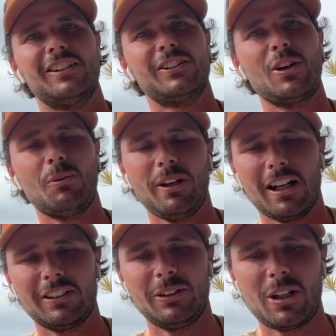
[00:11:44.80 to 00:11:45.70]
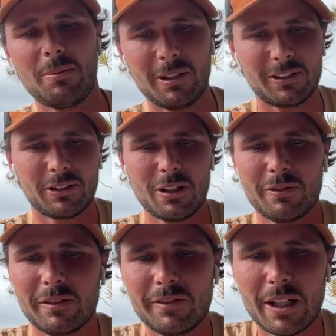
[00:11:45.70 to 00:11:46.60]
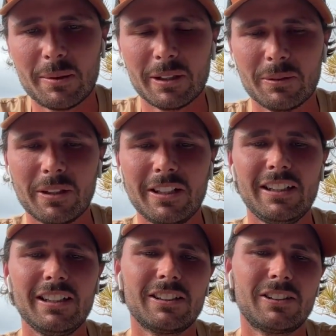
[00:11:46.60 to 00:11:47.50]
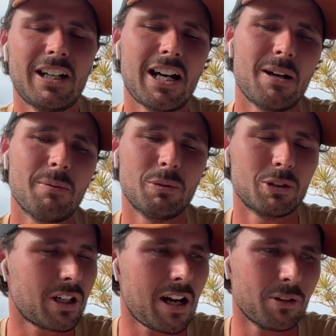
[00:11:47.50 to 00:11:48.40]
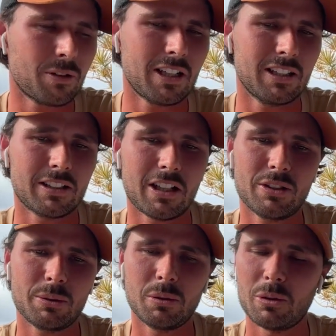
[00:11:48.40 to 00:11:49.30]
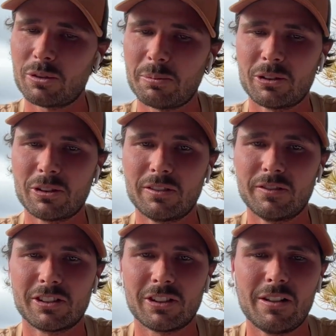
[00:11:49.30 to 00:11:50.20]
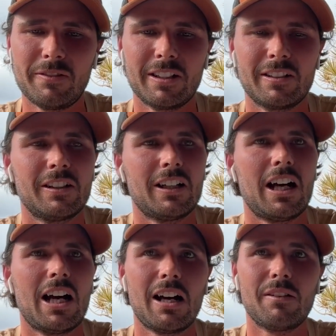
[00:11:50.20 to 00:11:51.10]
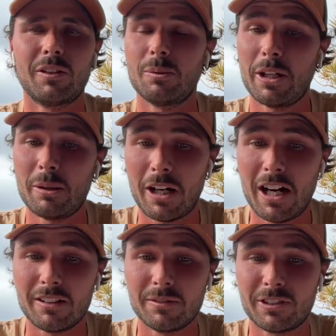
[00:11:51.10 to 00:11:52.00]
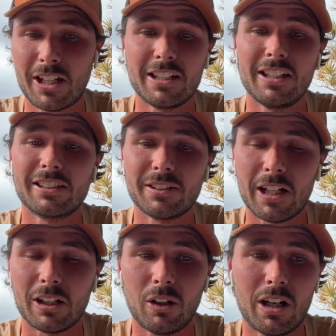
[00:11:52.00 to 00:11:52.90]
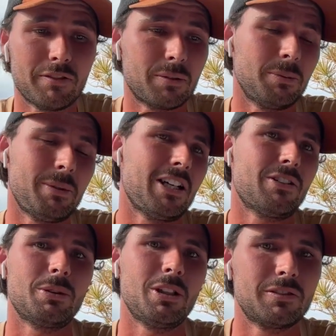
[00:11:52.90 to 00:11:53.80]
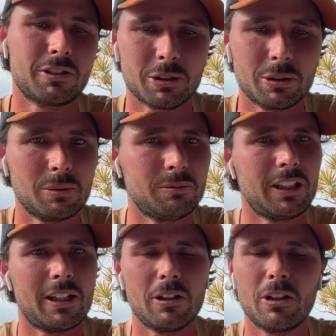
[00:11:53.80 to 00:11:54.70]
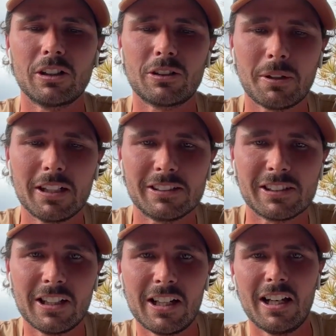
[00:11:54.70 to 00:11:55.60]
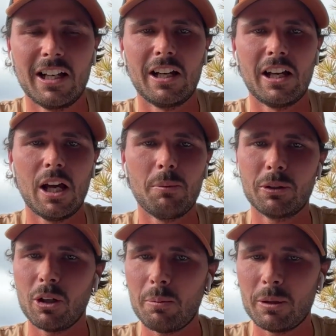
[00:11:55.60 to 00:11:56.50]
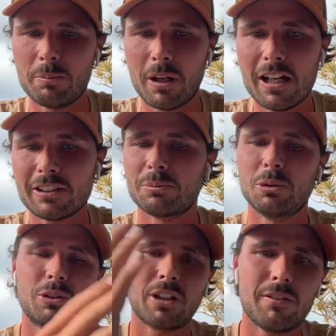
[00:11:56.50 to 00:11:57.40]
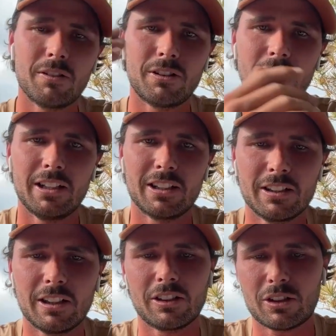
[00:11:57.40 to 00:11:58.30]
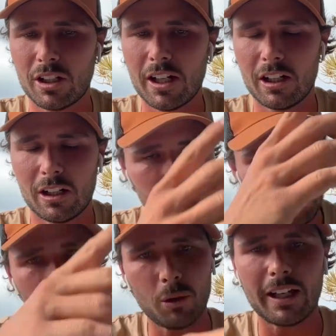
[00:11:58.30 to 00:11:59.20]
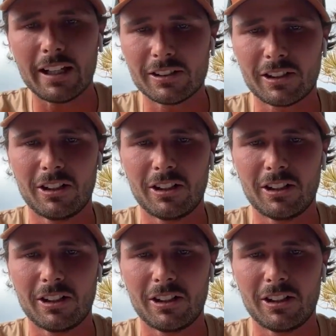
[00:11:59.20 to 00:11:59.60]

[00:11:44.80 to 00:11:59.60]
So we actually grew up in a surfing family. We um, we traveled around the country. We were all sponsored for surfing uh, for the better part of 10 years of our life from about 12 till our early 20s. And we grew up in a bus and we were traveling around the Australia, uh, more the East